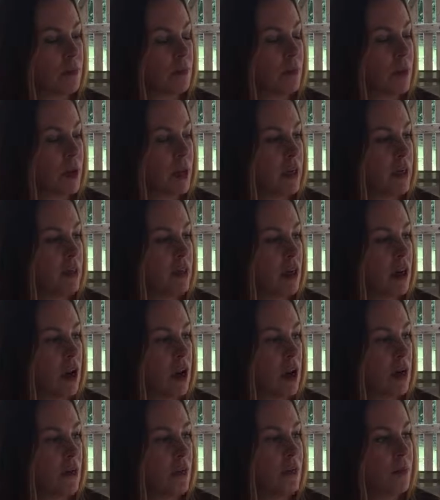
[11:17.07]
But
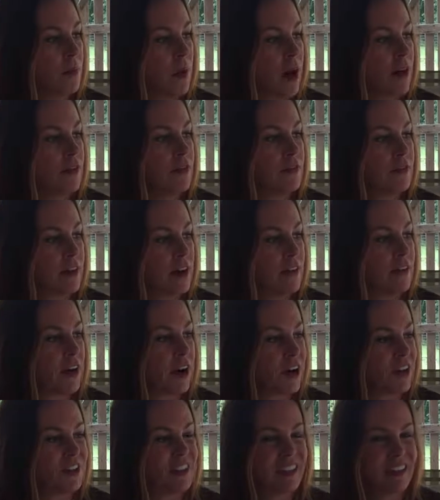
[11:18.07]
I've
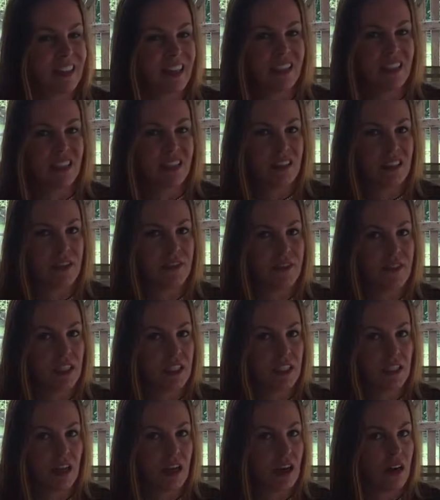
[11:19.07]
heard that that's a
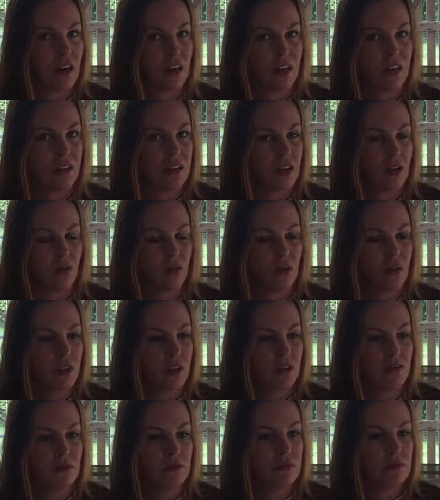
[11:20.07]
definite sign. You don't
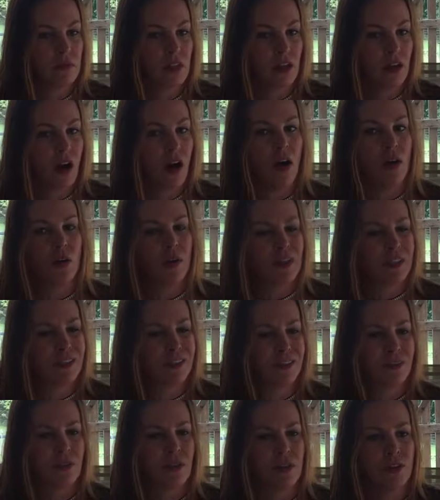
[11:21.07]
want, and
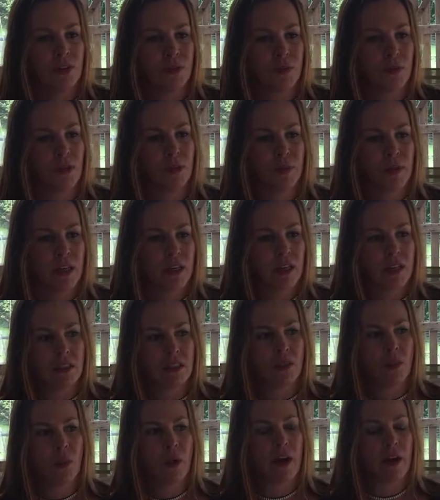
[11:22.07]
always throw your poopy
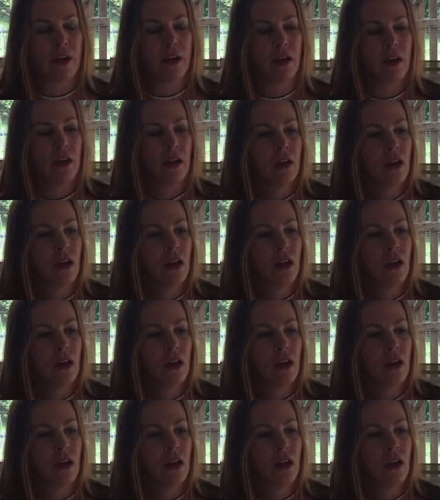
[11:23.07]
eggs away.